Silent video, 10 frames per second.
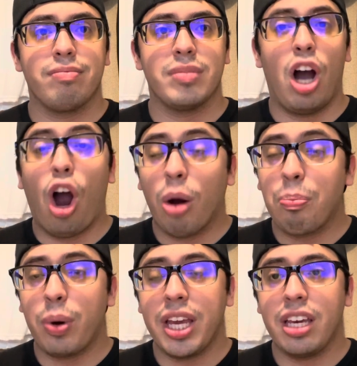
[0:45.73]

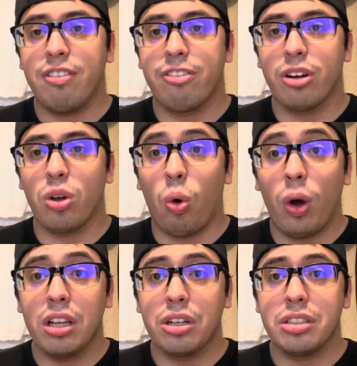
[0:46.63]
Heartbreaking for the
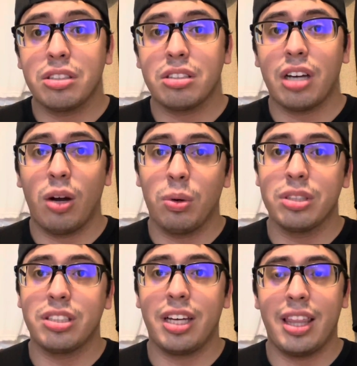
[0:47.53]
Oilers, I will
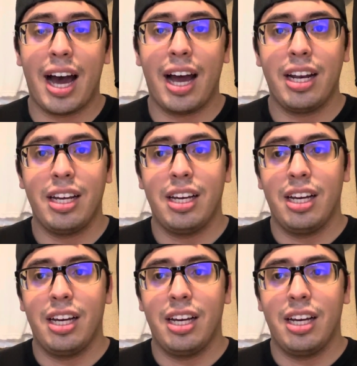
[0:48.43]
say that.